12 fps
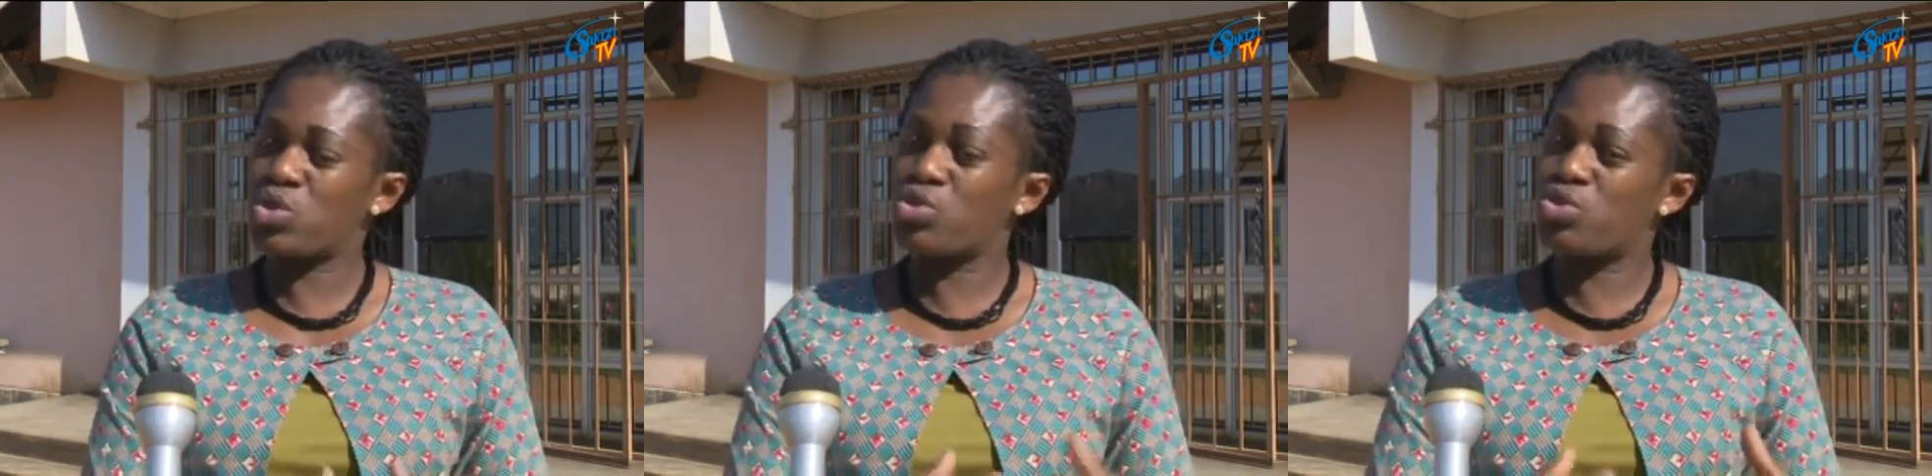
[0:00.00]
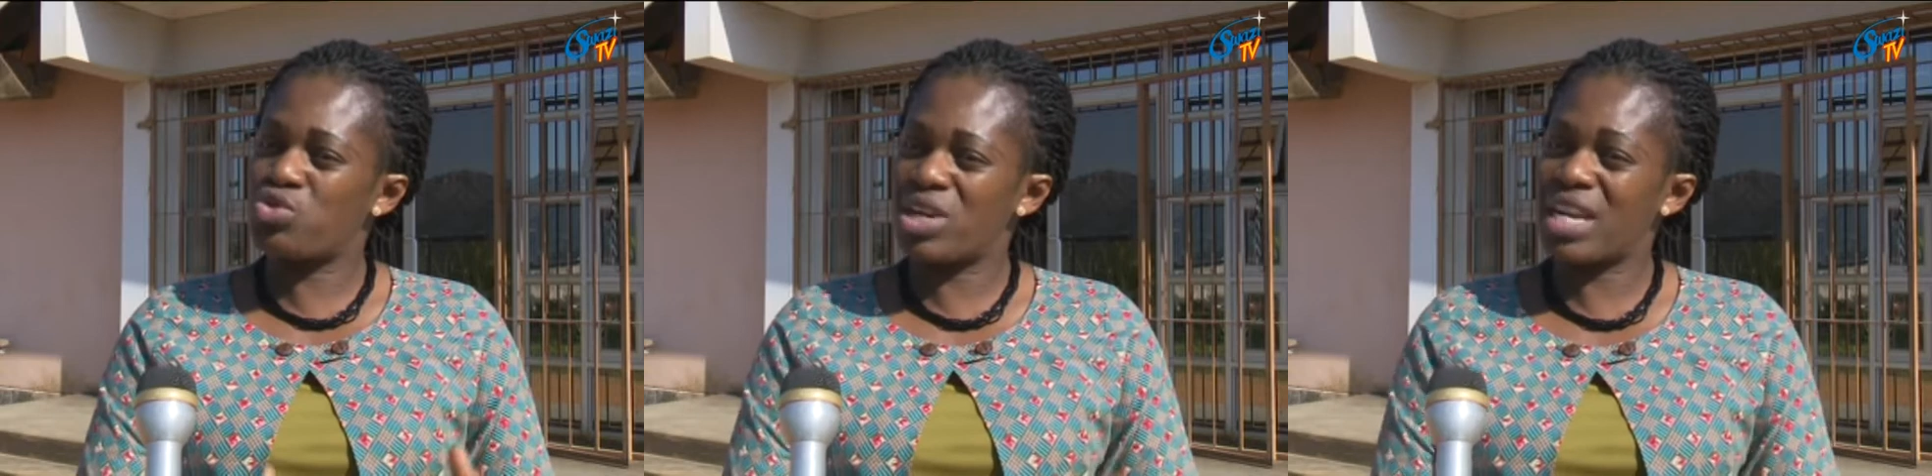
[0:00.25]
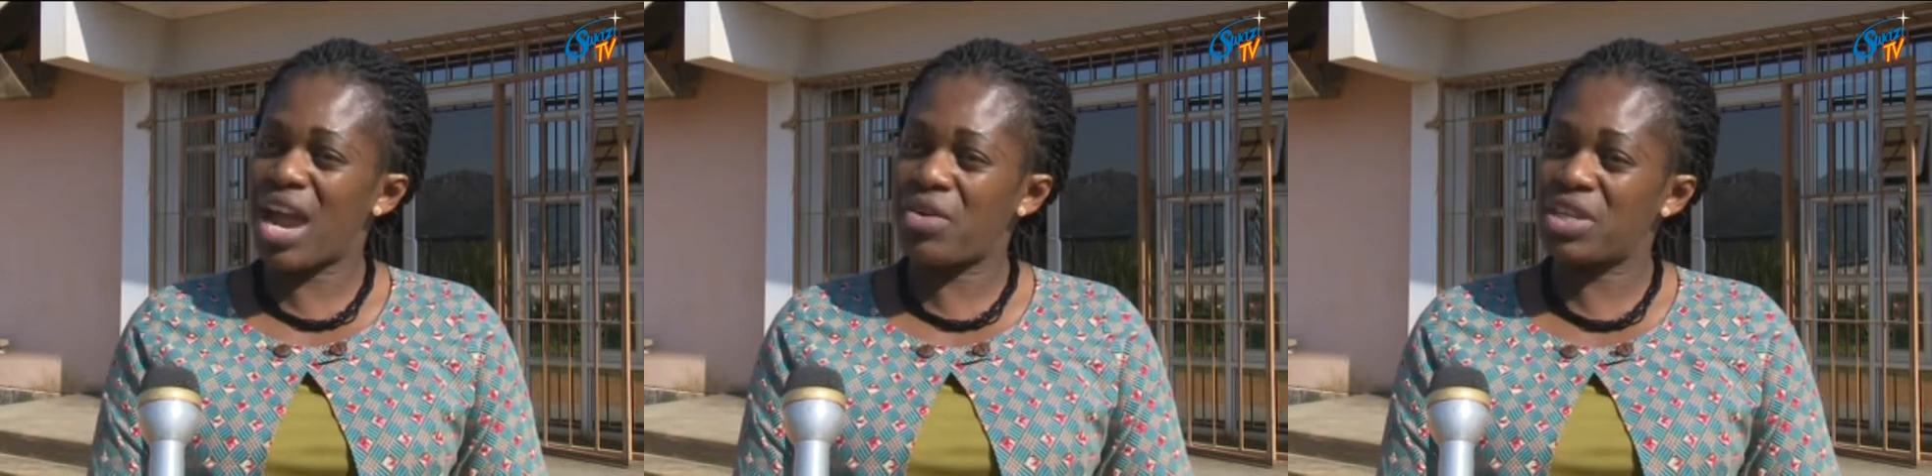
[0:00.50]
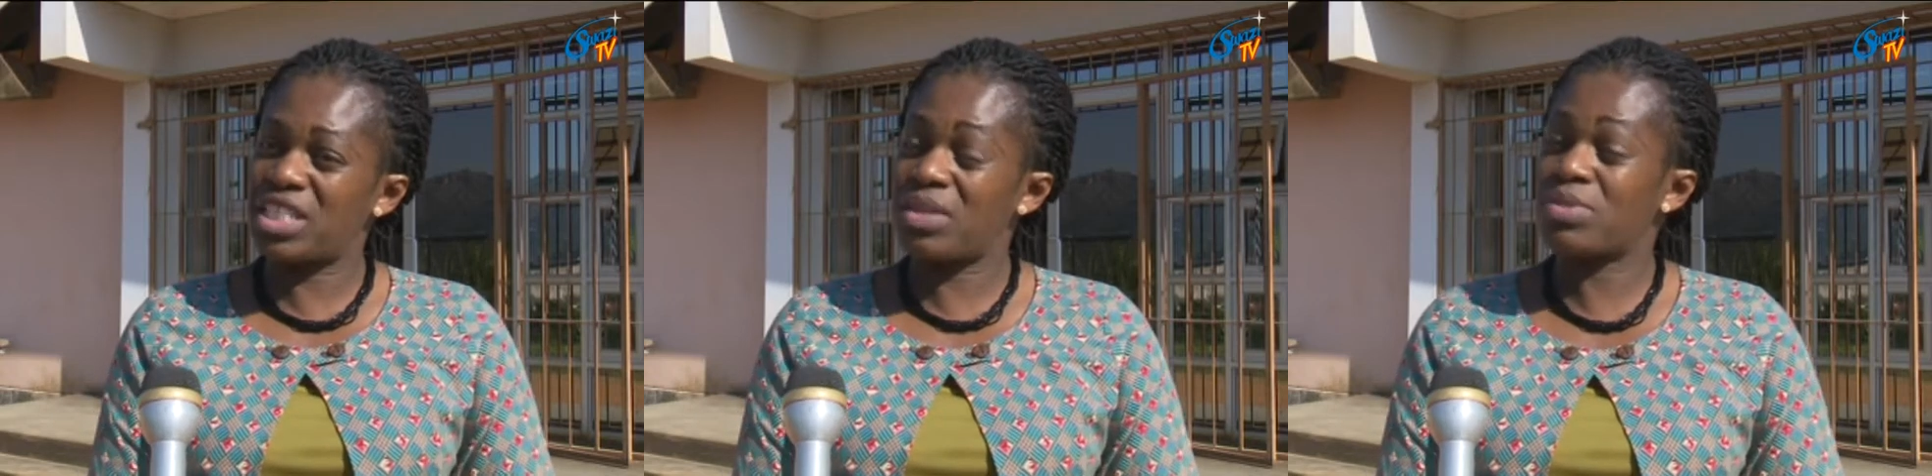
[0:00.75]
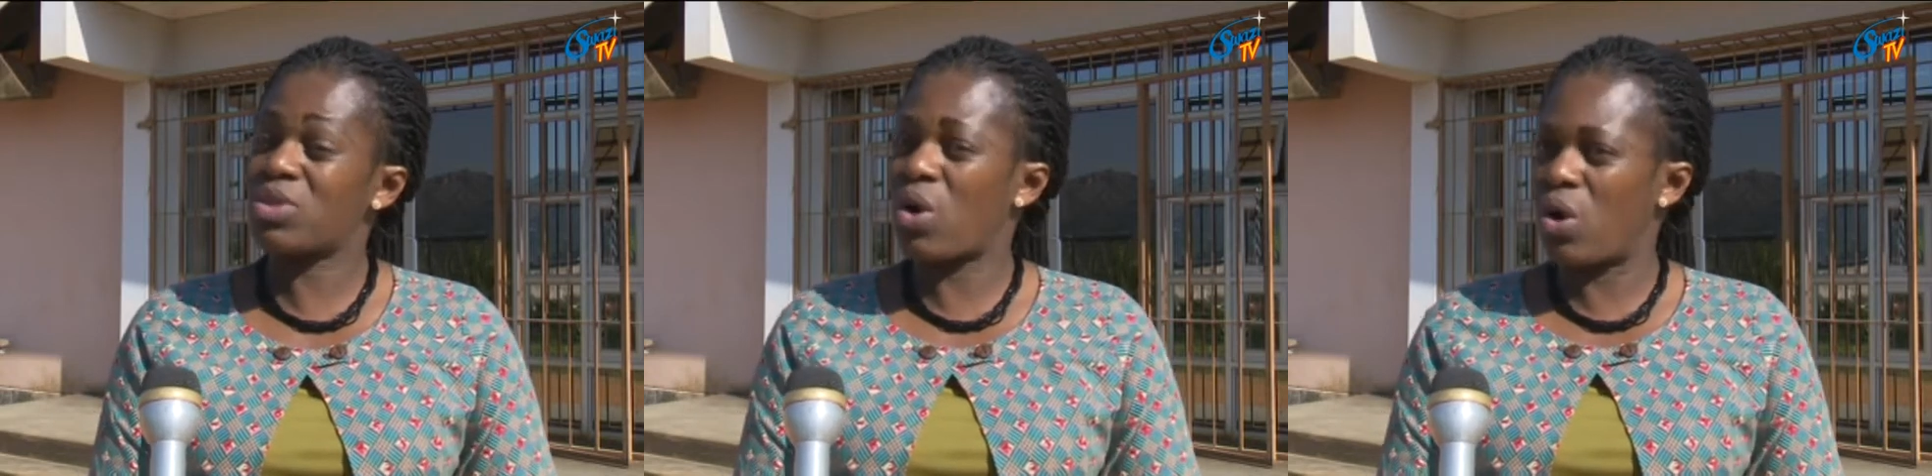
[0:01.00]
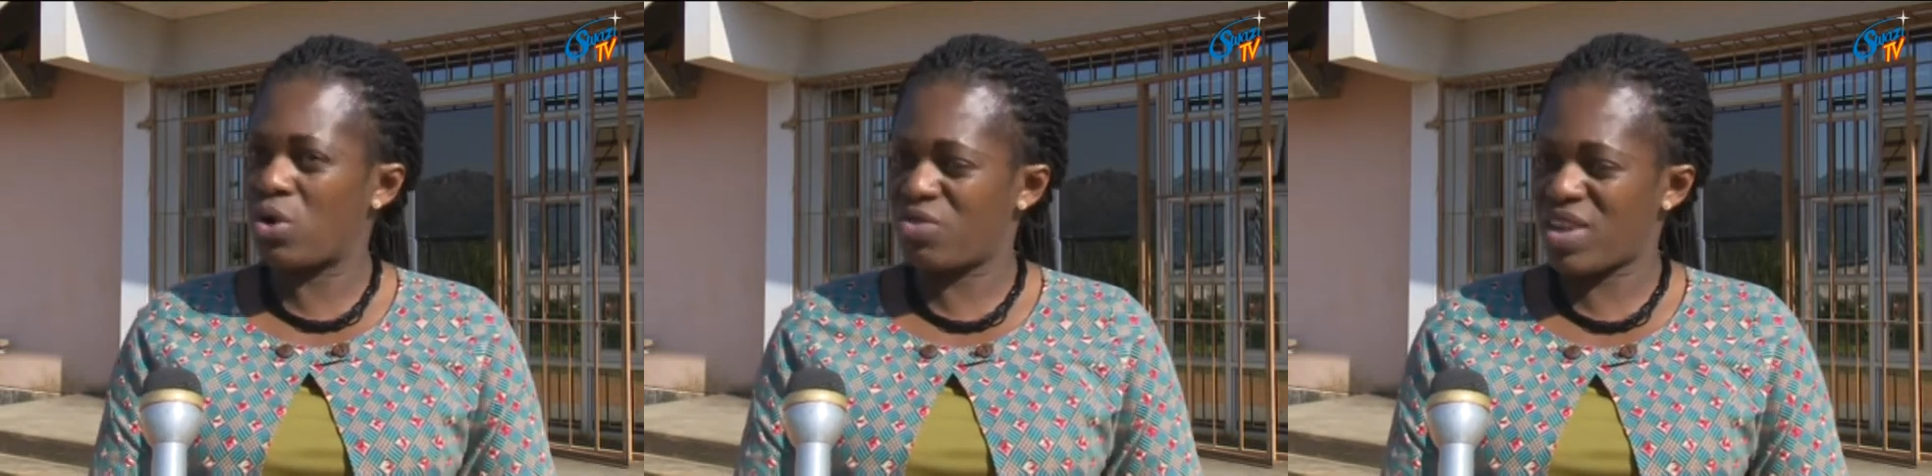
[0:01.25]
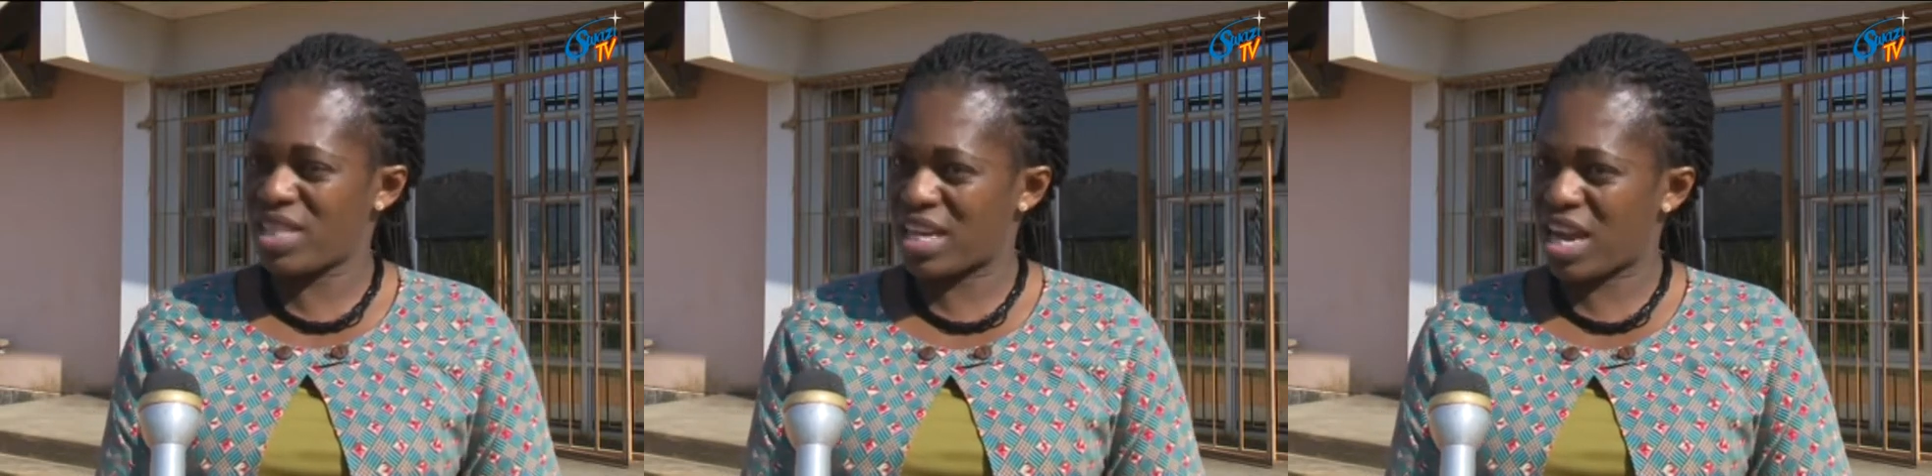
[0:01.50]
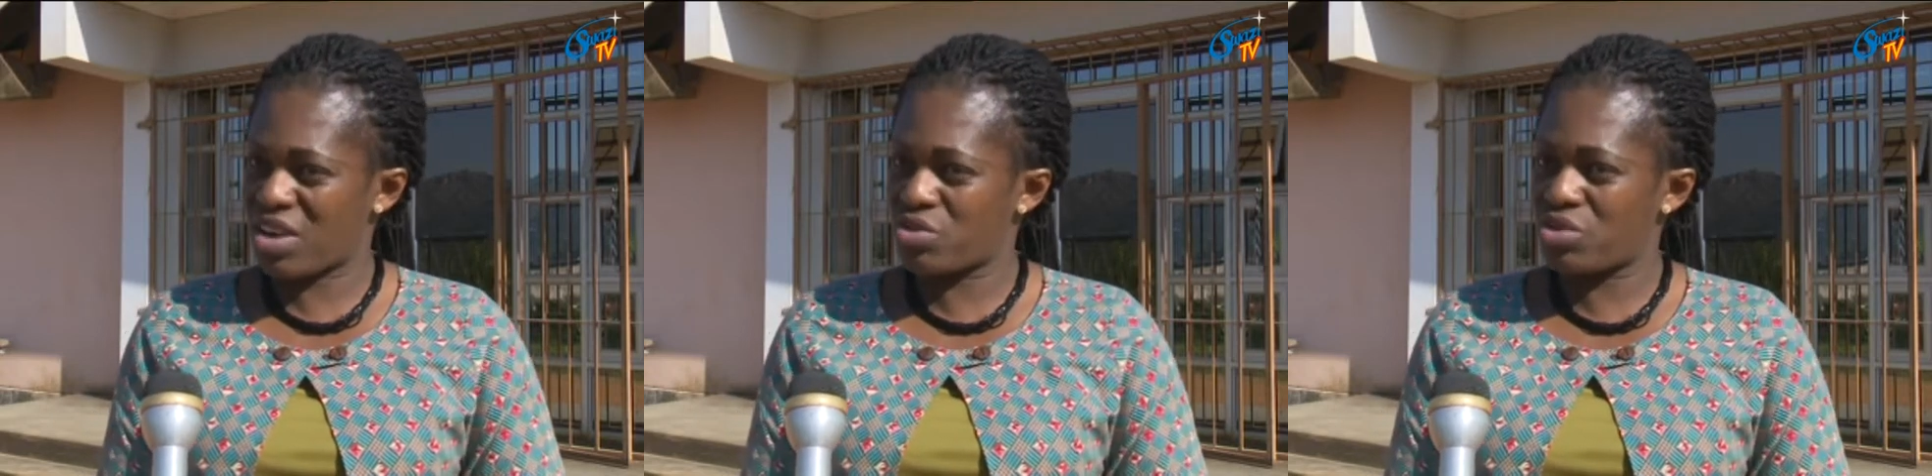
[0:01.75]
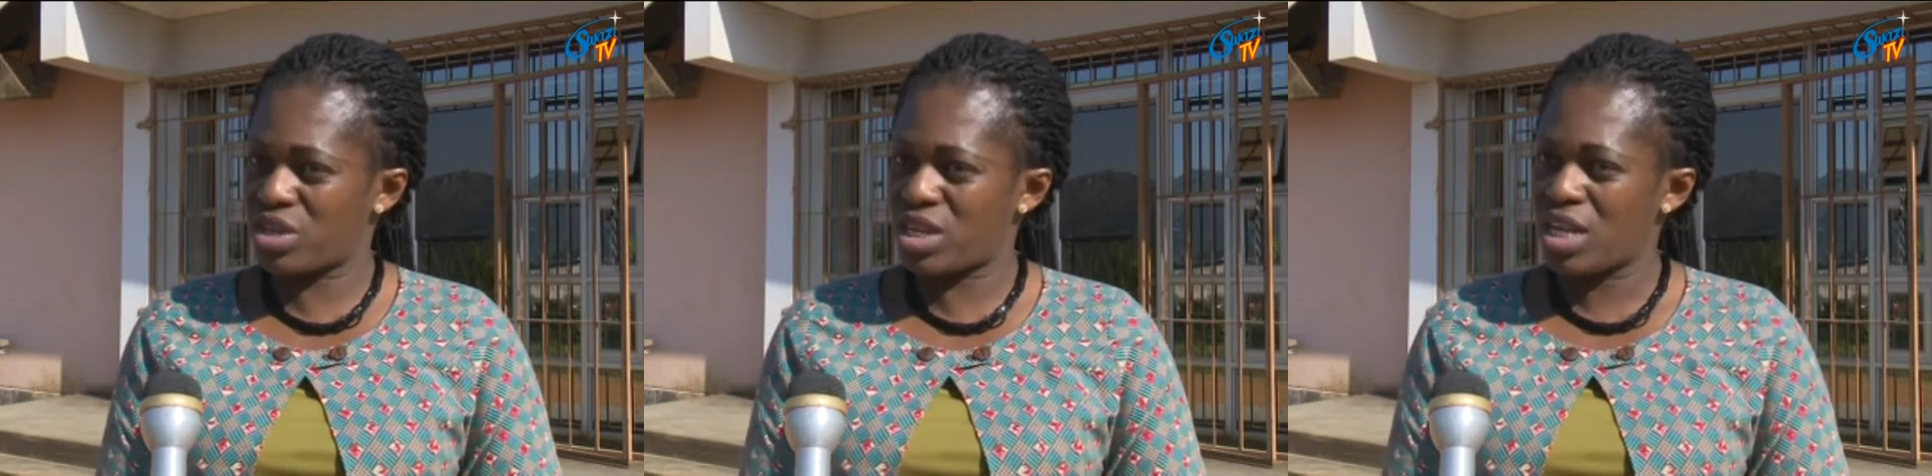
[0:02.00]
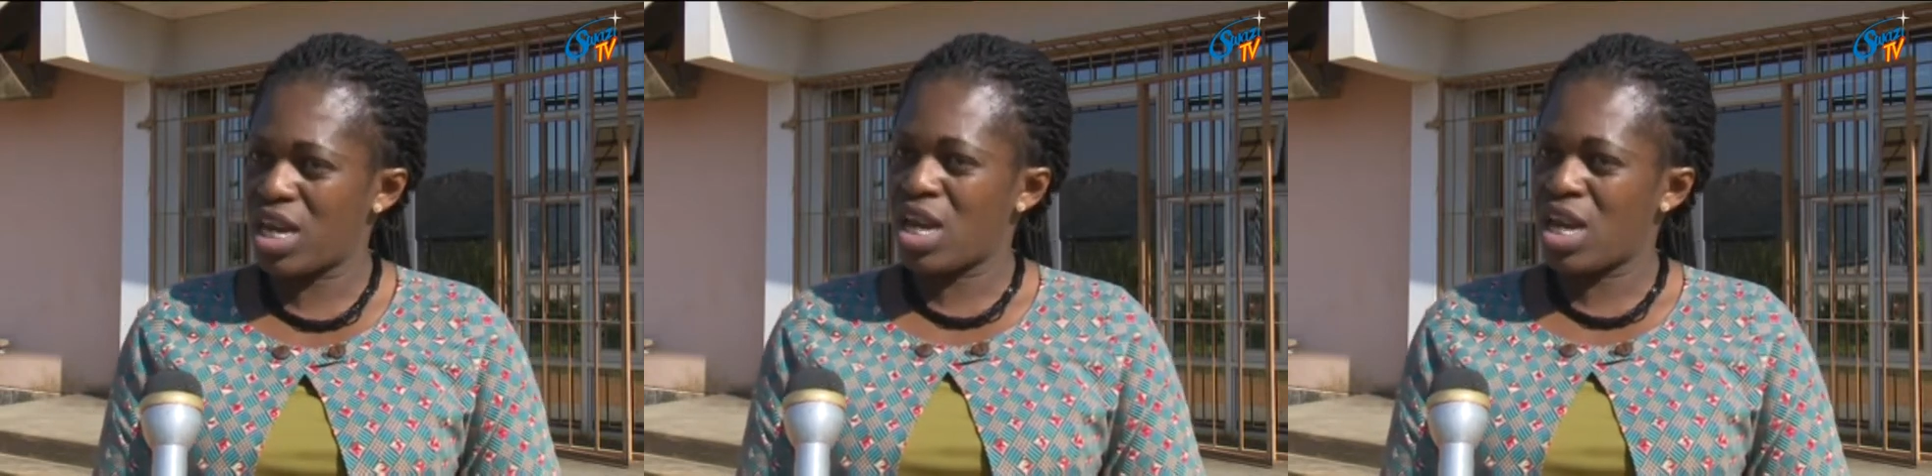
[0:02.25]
to train RHMs all over the country